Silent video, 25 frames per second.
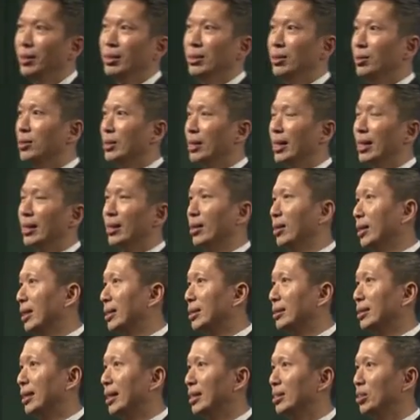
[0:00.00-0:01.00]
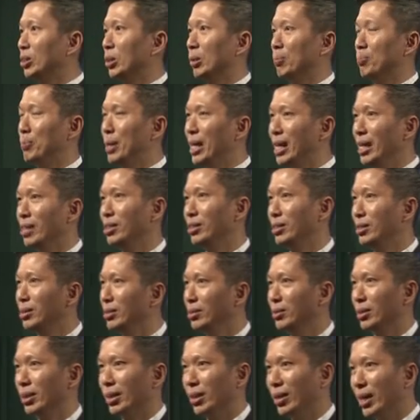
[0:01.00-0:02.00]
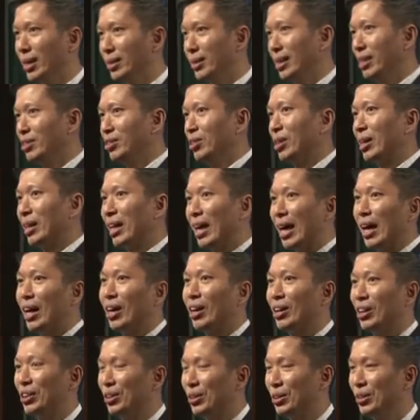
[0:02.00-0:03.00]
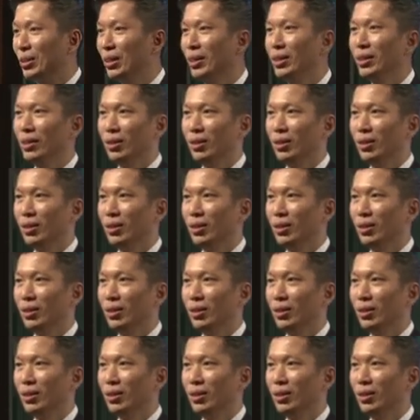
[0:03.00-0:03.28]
you cannot access your page, you cannot access your account,